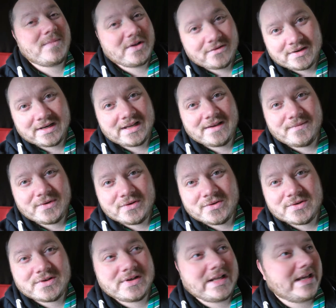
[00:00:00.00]
not gonna give a
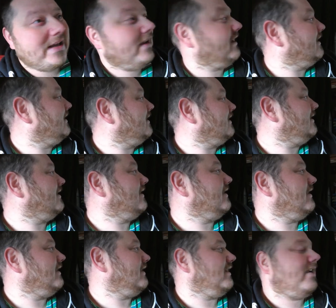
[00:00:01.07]
tour today.
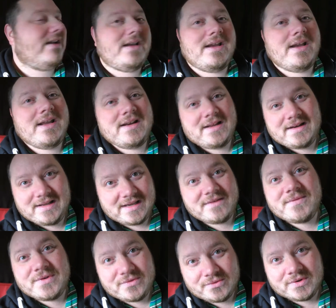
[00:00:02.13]
And then he gave
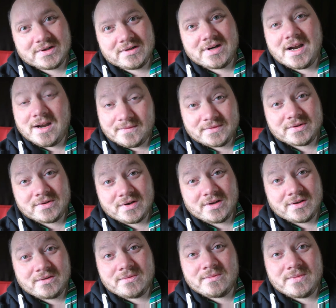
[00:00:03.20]
a tour, after
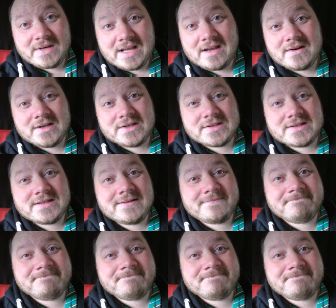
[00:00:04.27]
all, without us.